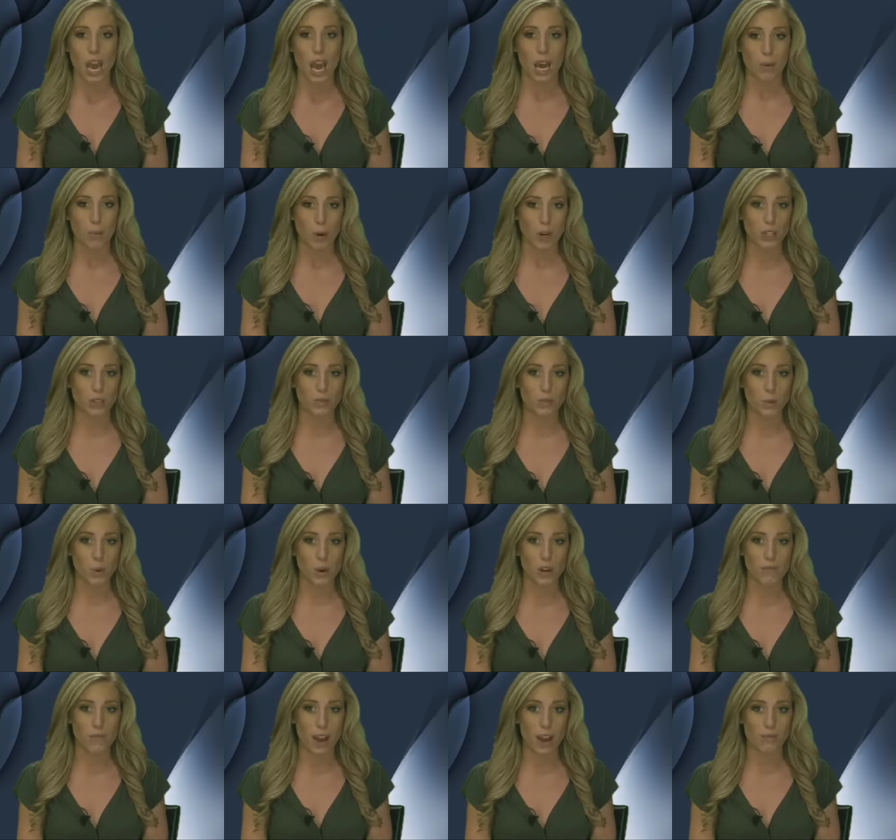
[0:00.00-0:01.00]
at a price of
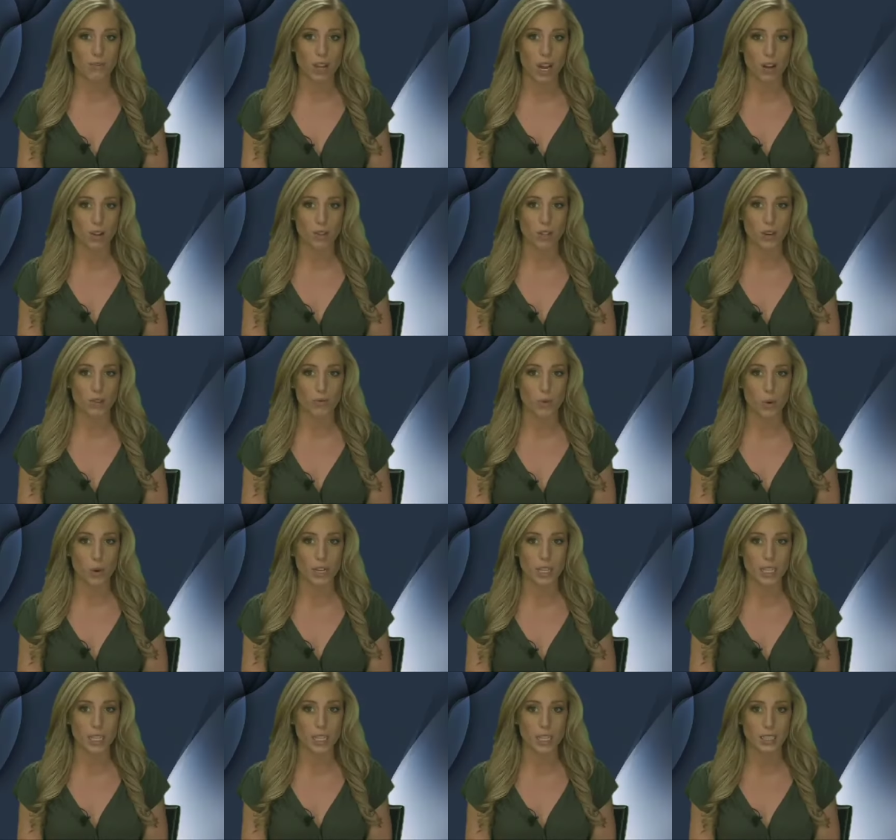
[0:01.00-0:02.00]

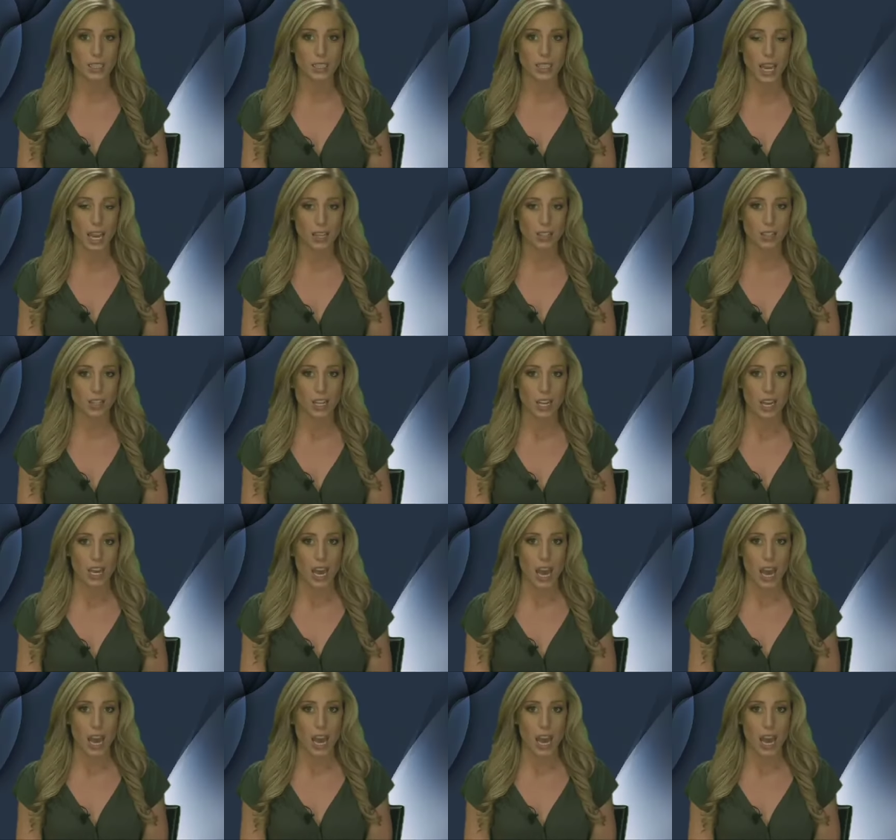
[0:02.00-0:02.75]
$25.46,